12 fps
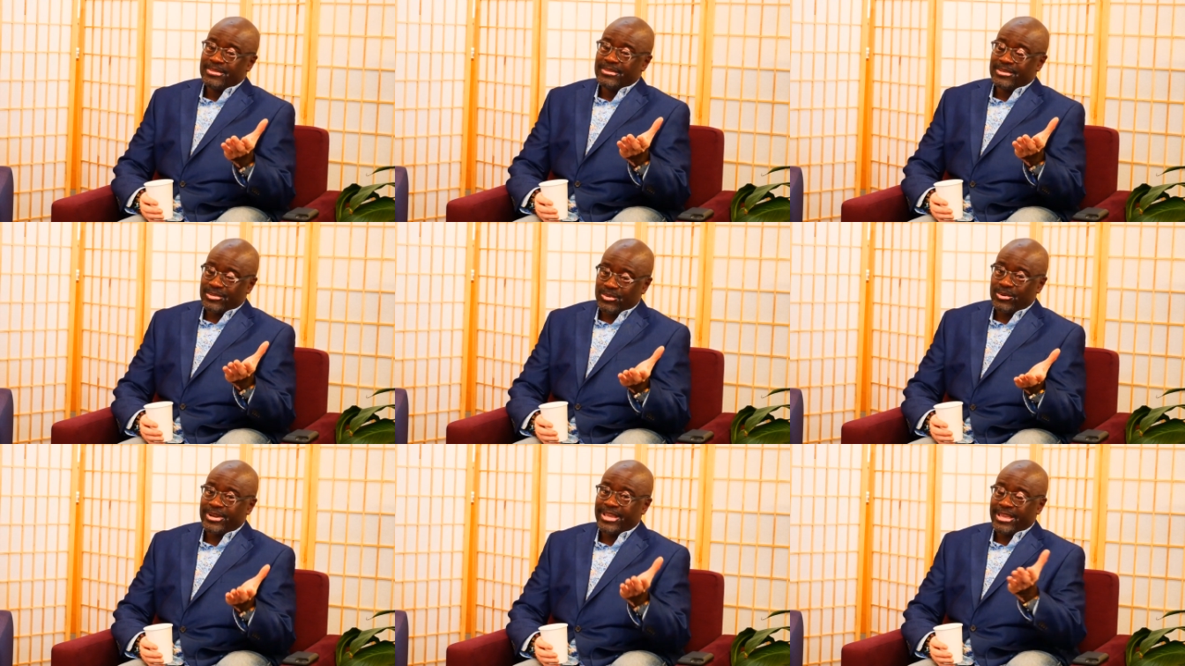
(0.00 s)
the
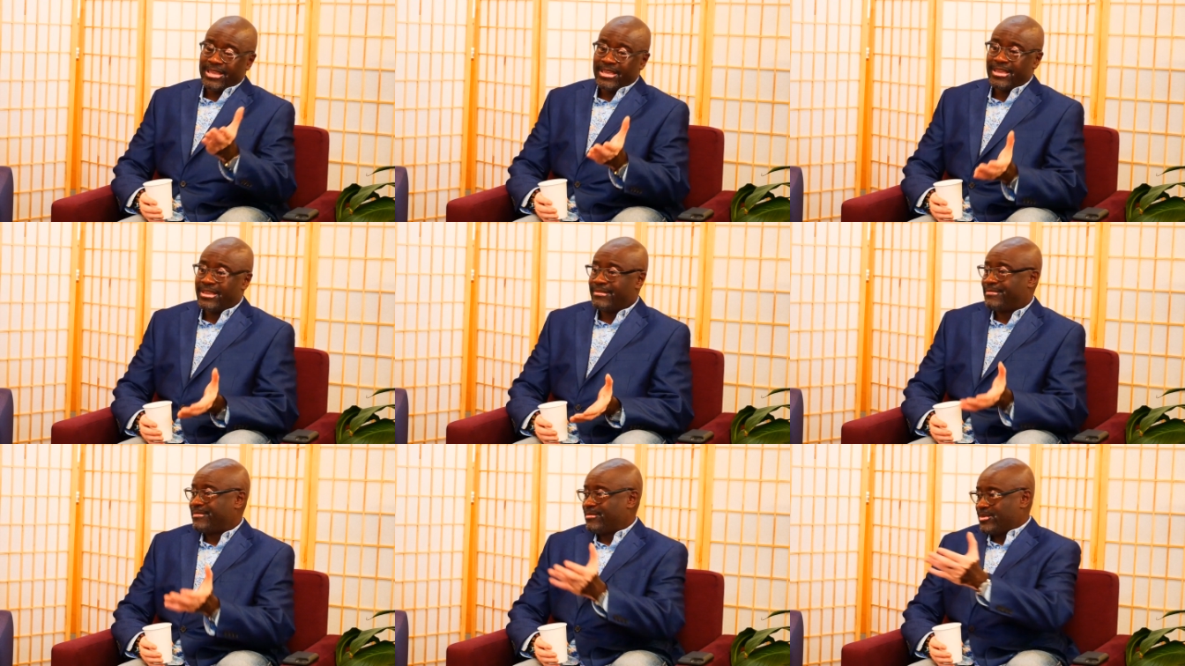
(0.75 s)
story,
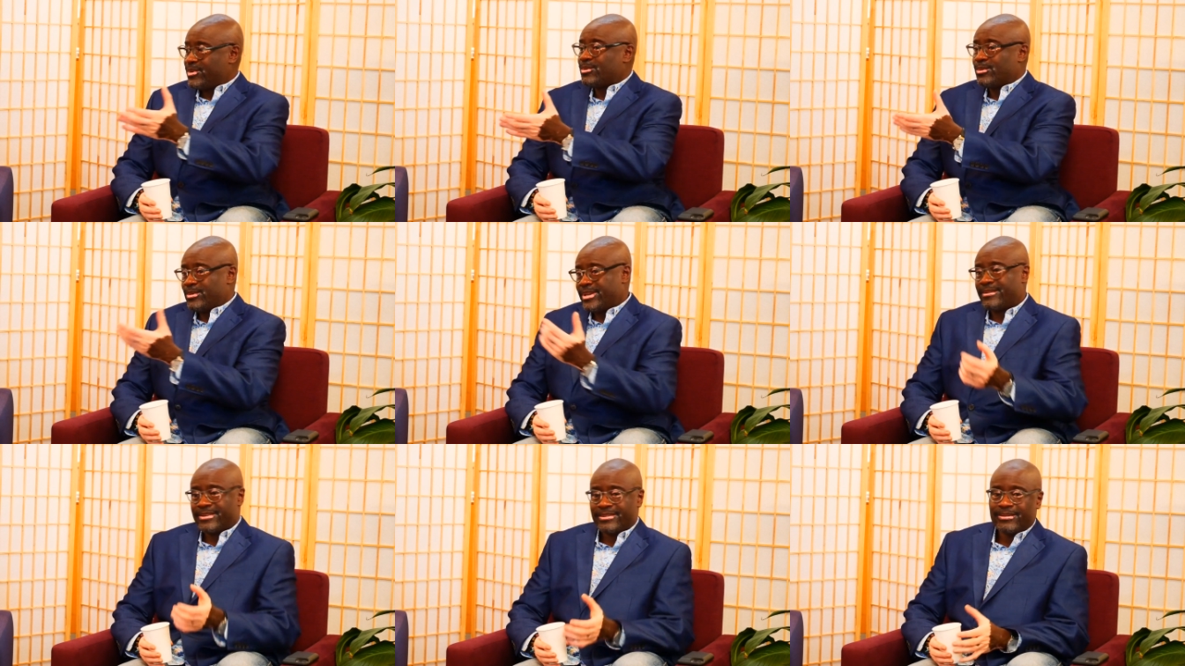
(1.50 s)
if you'll
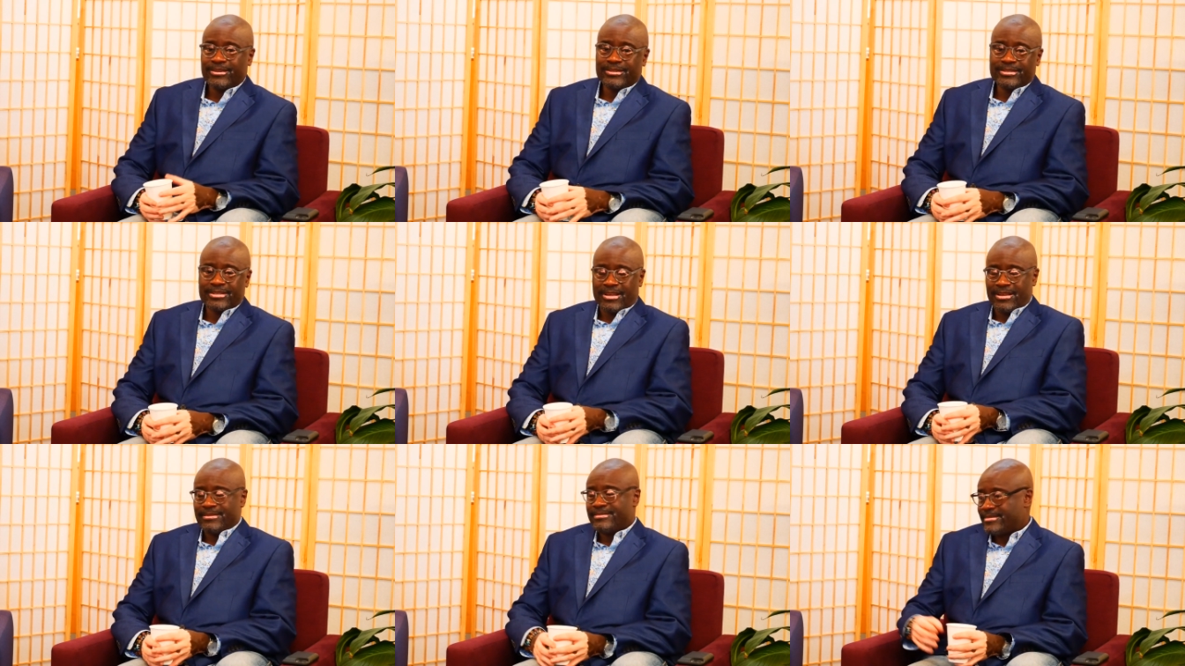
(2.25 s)
hear it early,
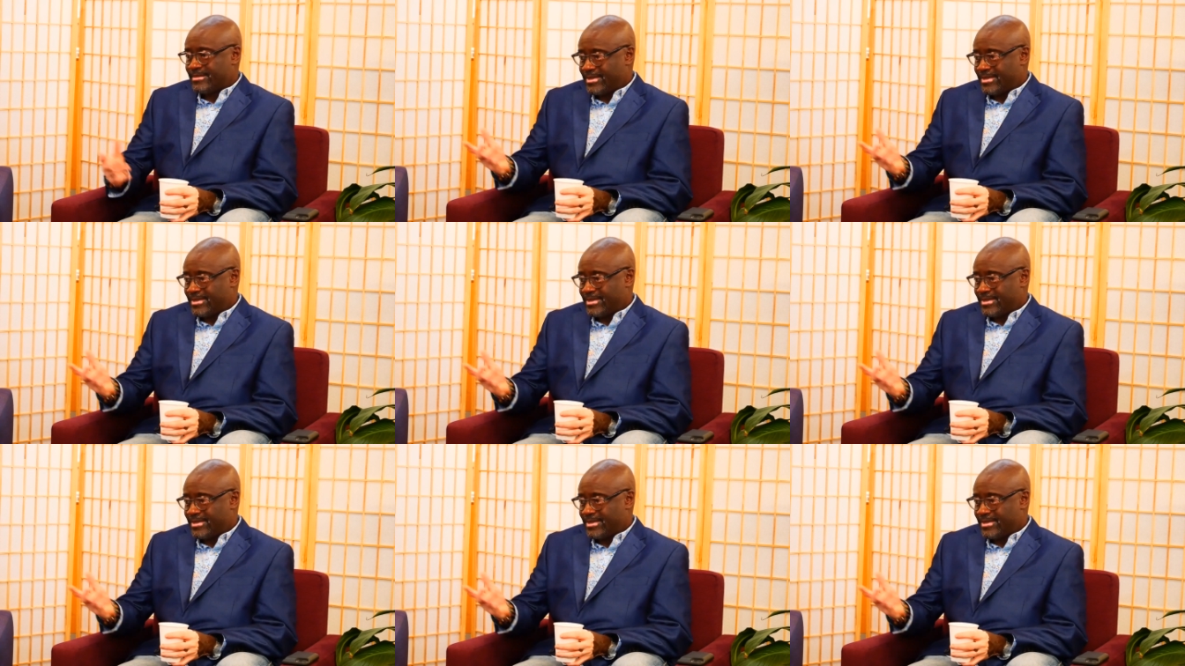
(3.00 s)
uh,